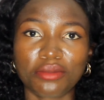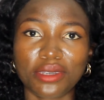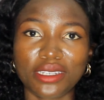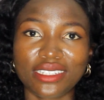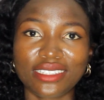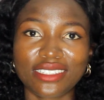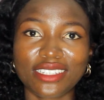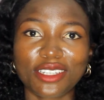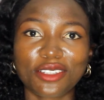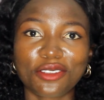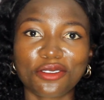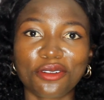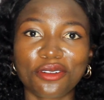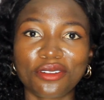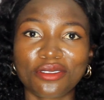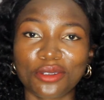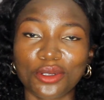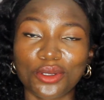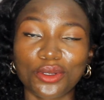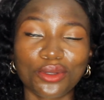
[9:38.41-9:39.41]
Meditate
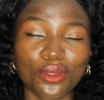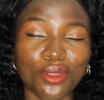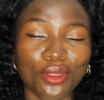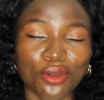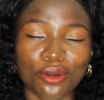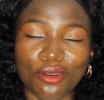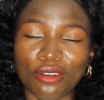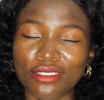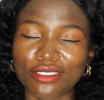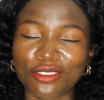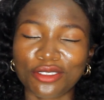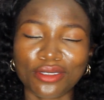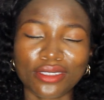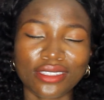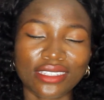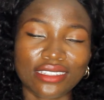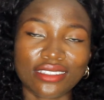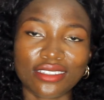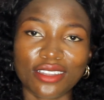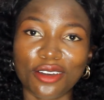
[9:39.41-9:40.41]
on good thoughts.
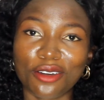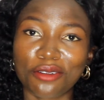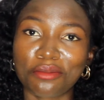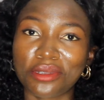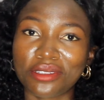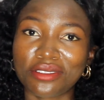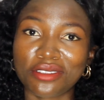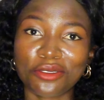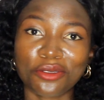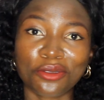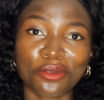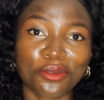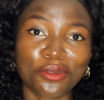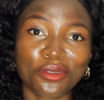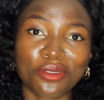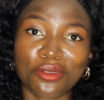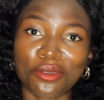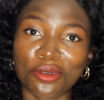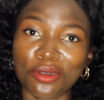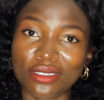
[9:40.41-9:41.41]
Just sit down, meditate on
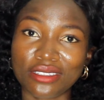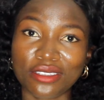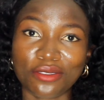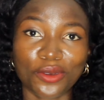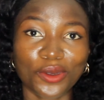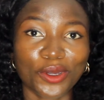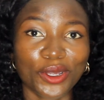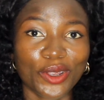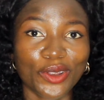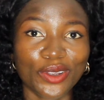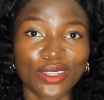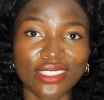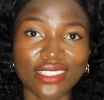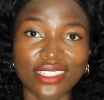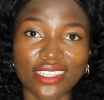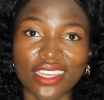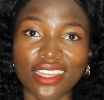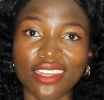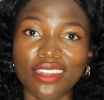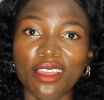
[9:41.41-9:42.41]
good thoughts. If you're a
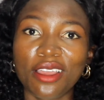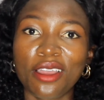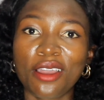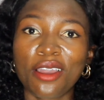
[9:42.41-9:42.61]
Christian,